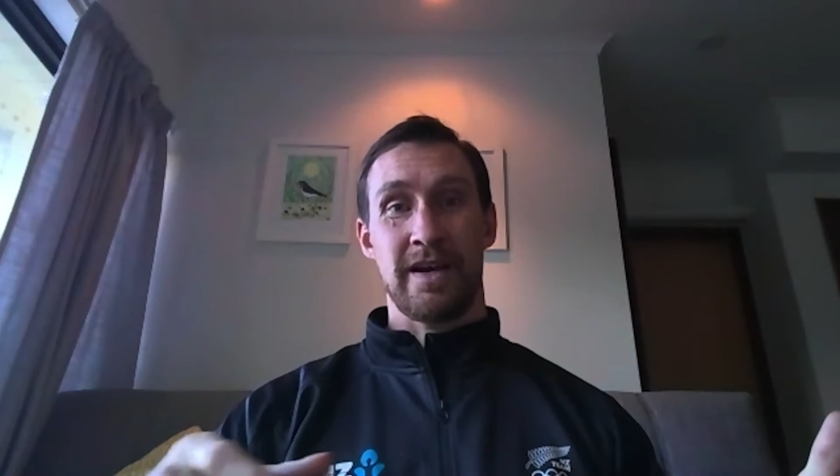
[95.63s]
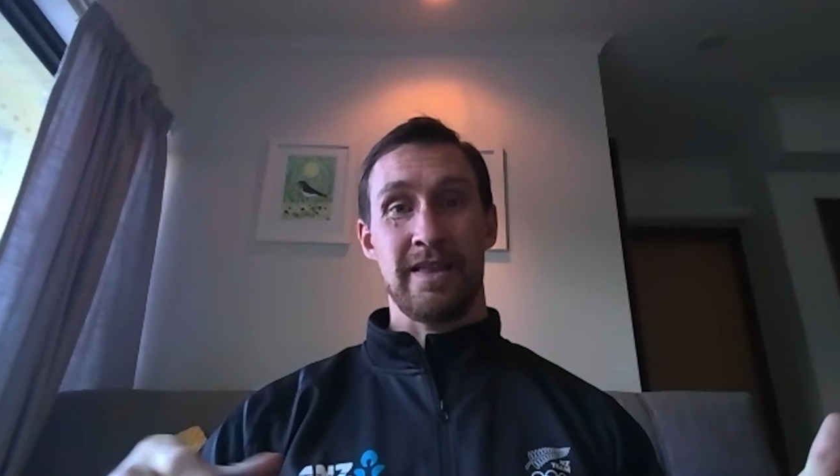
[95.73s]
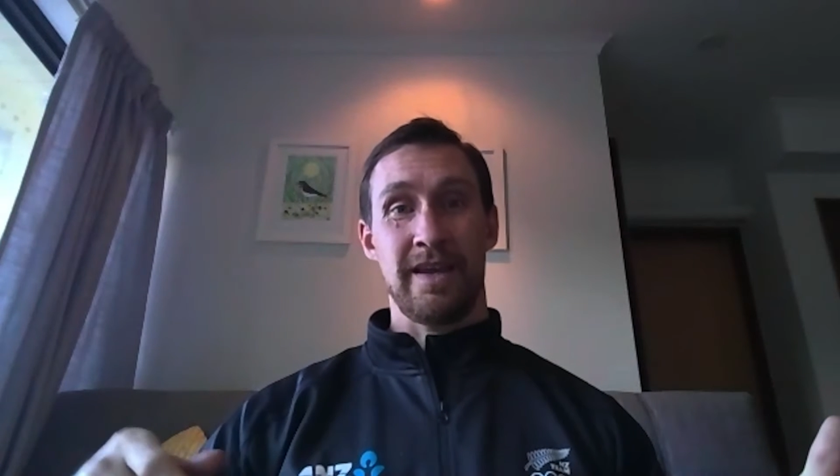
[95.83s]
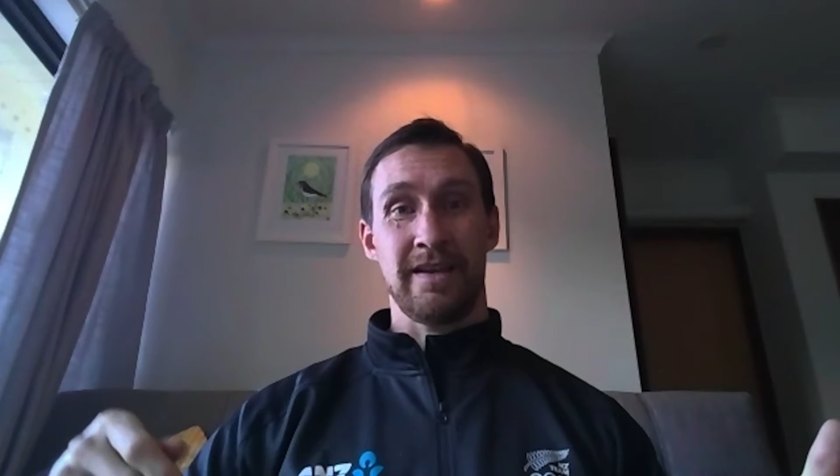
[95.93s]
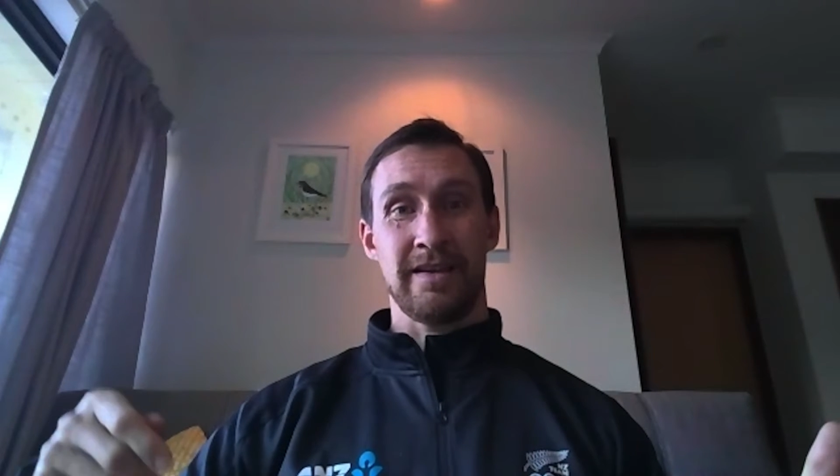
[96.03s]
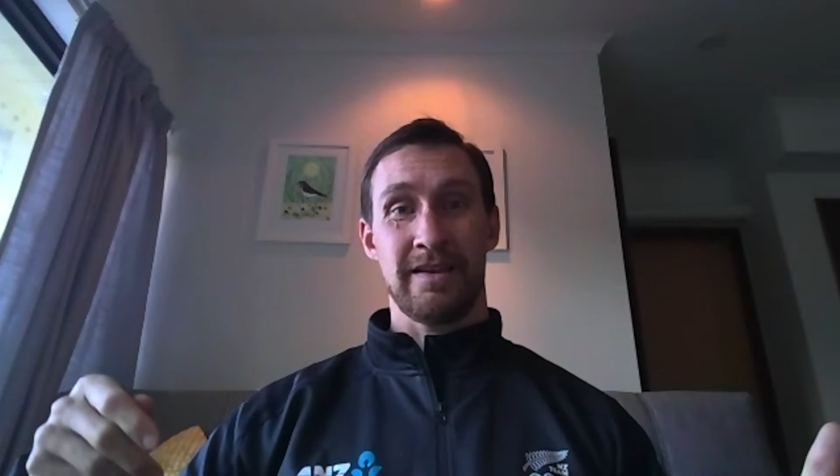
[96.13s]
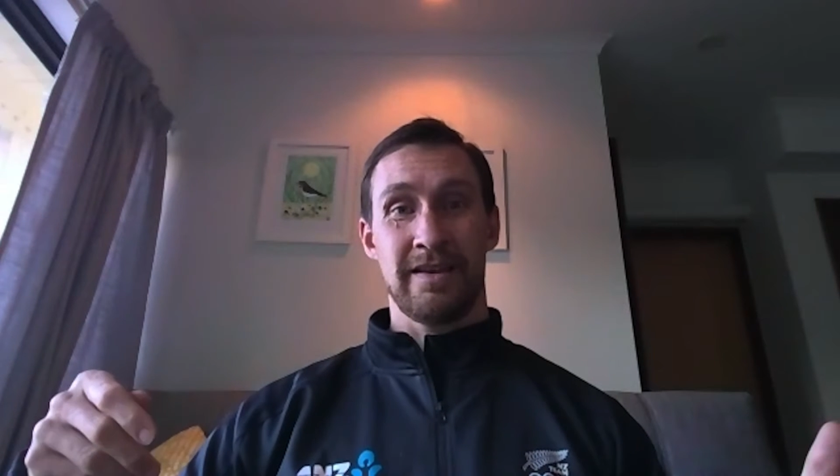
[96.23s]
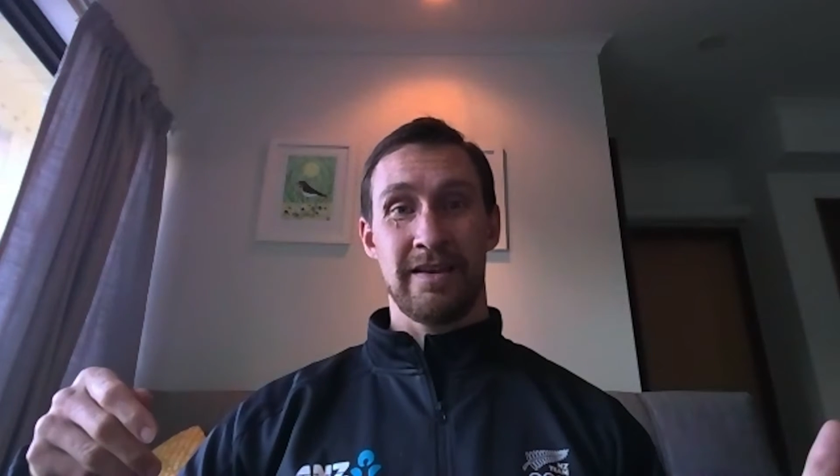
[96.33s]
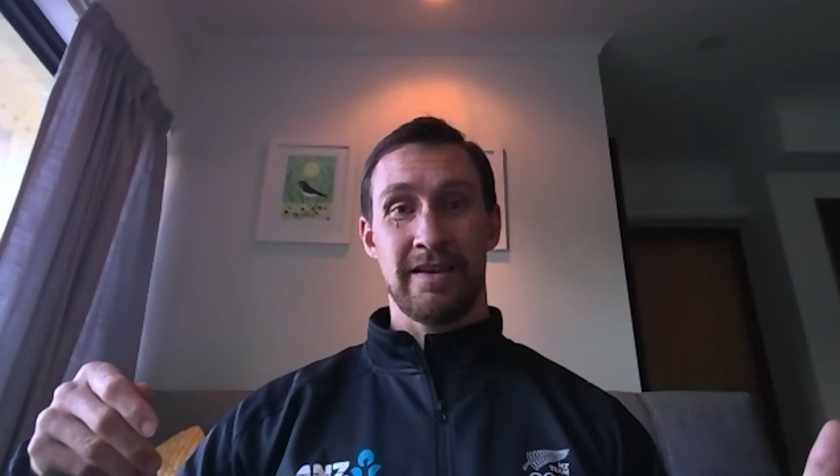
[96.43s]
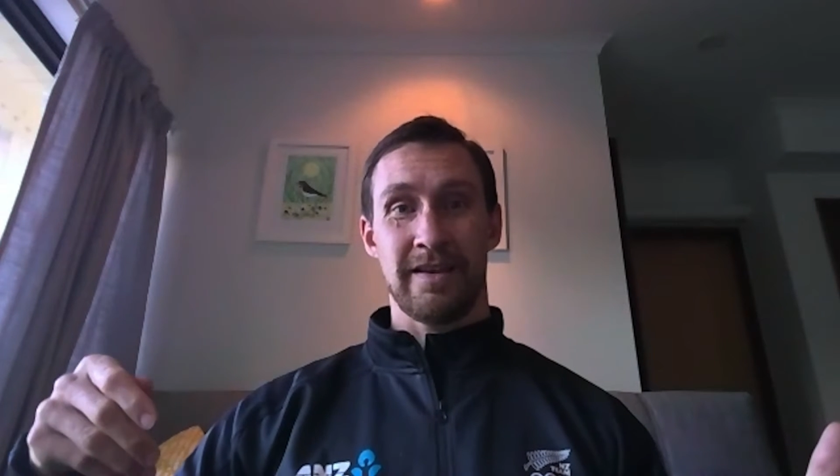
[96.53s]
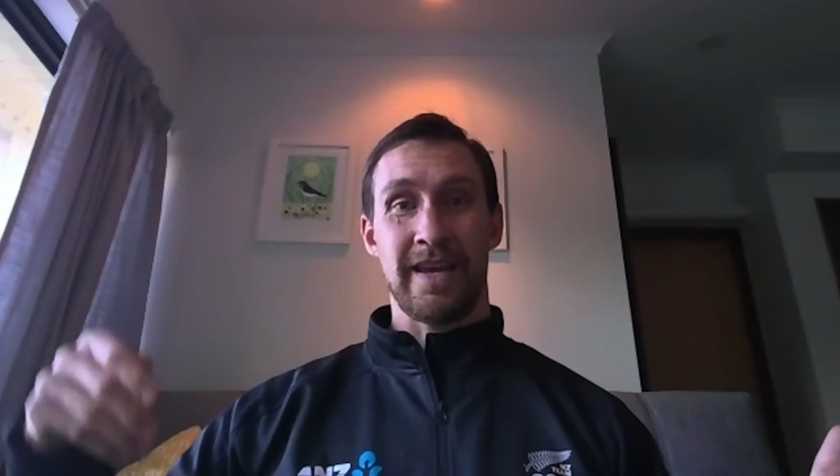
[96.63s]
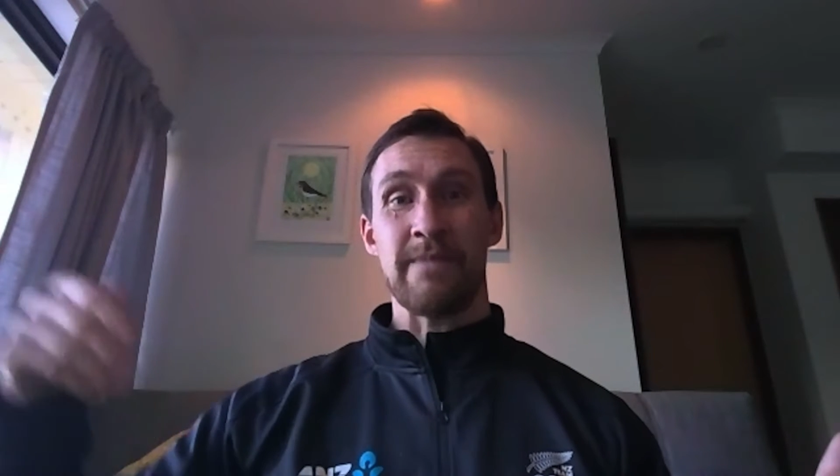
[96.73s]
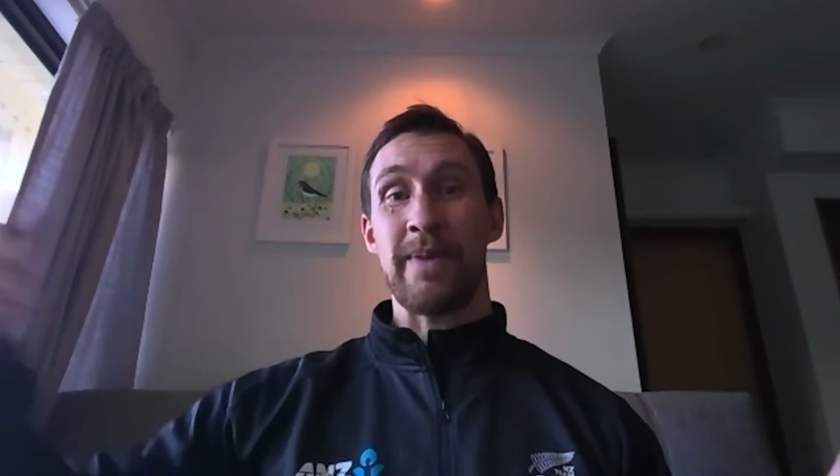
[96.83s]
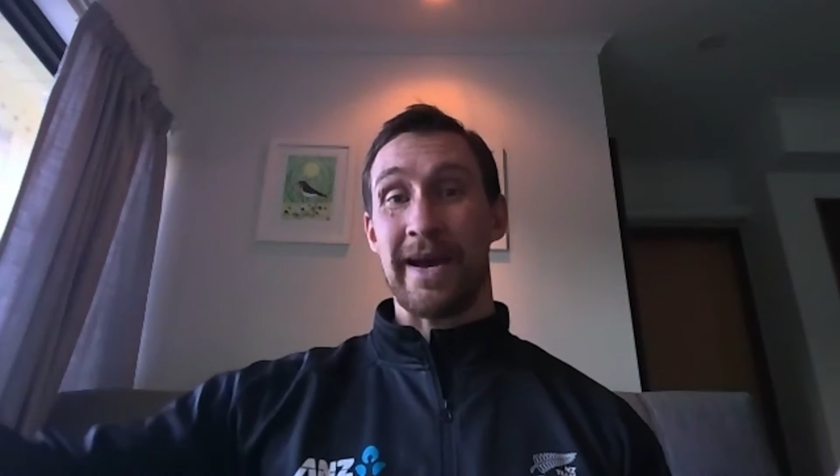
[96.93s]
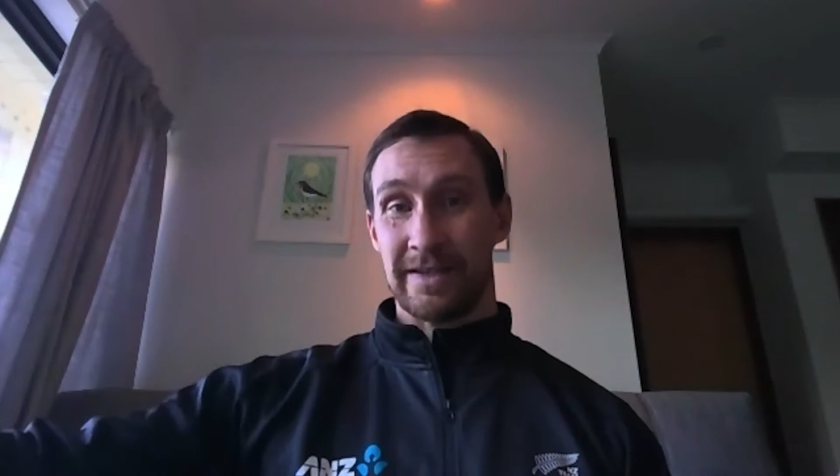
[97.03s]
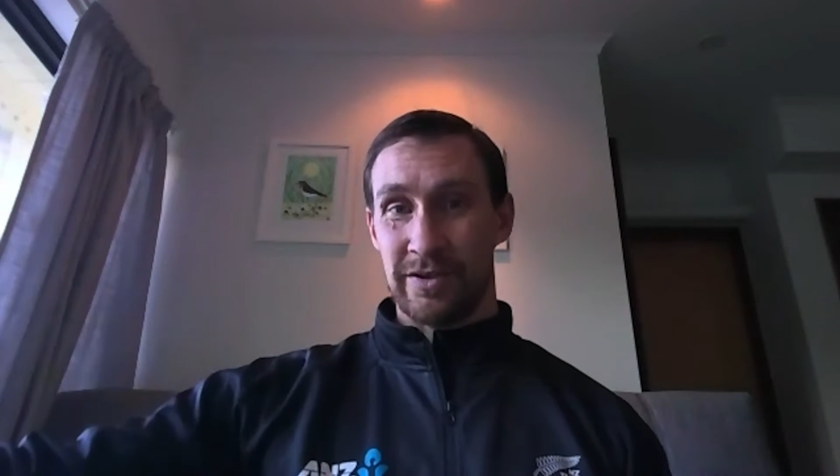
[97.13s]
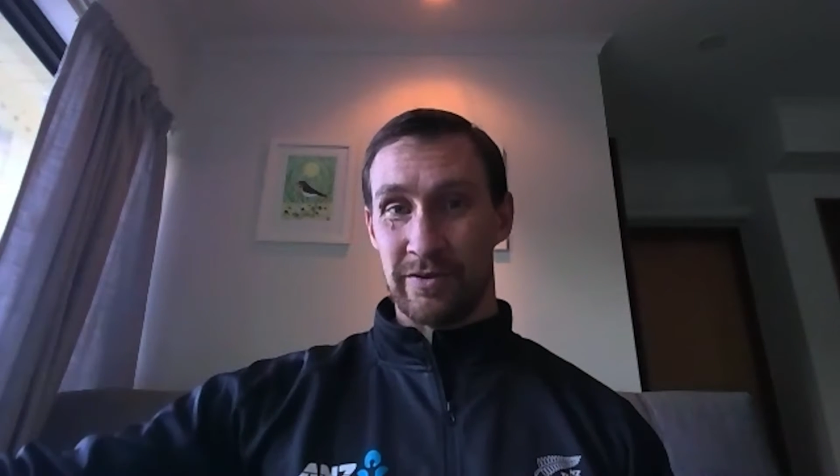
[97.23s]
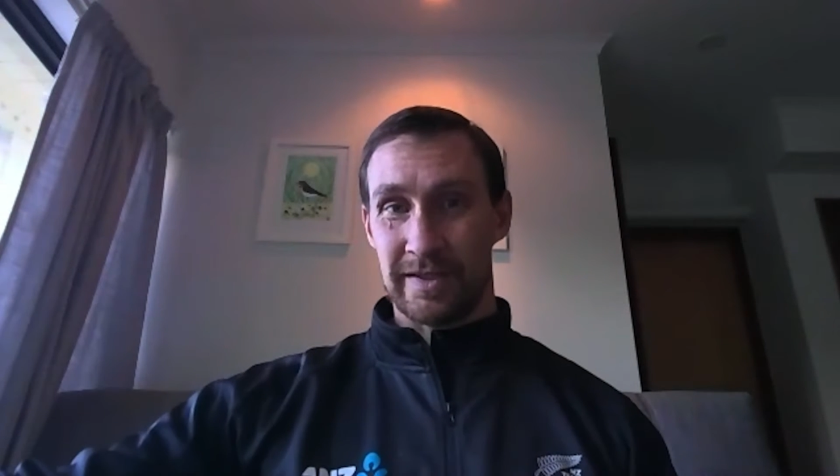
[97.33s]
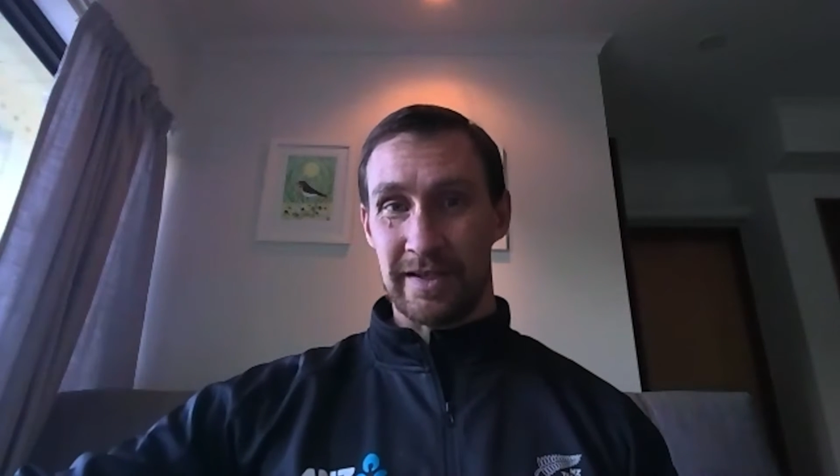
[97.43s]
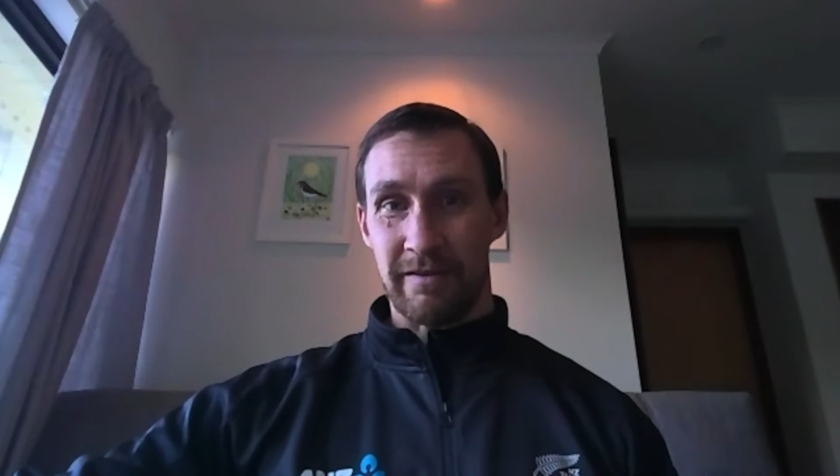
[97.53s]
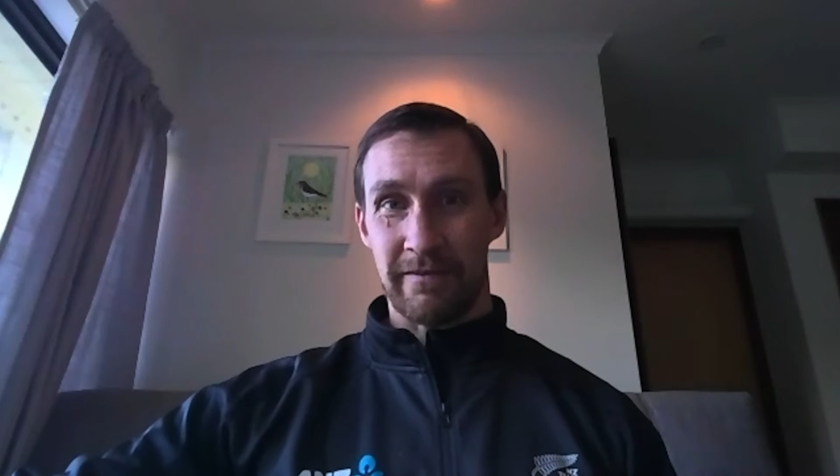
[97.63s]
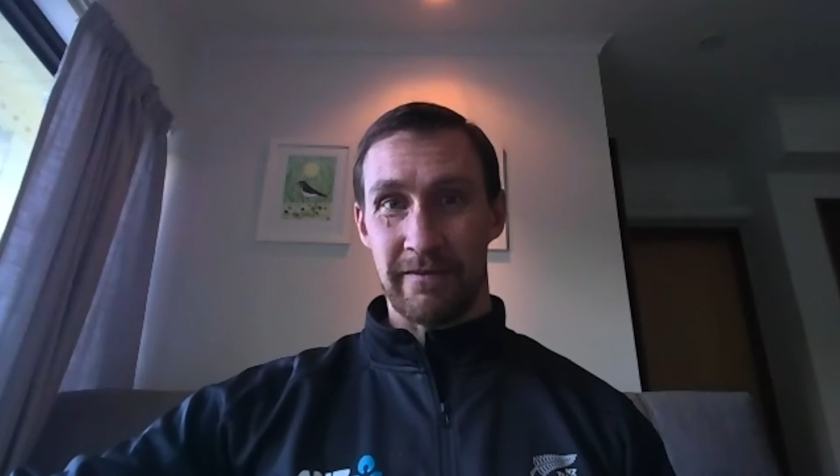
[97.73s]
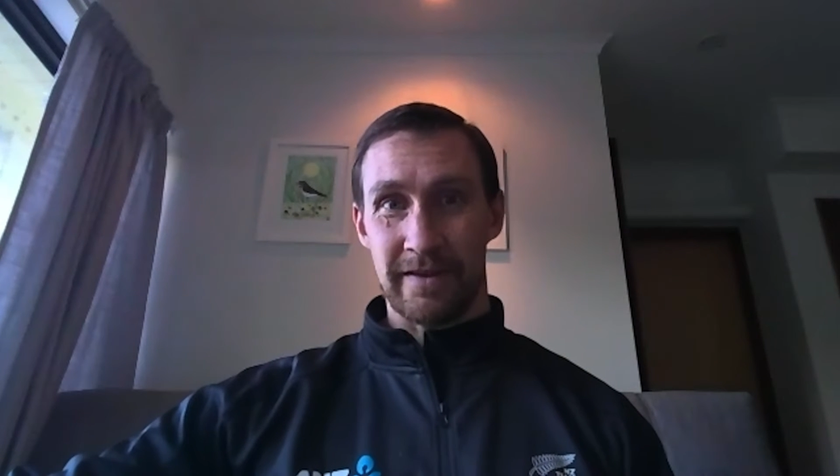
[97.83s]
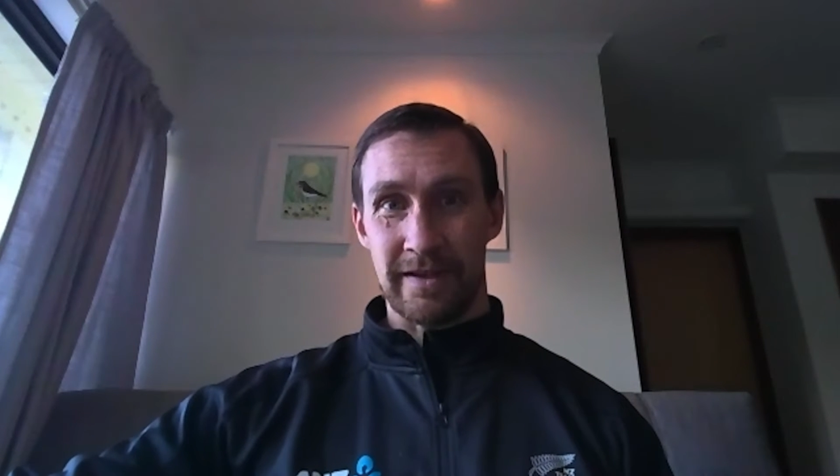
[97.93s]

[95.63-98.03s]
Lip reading: and then get back to yourself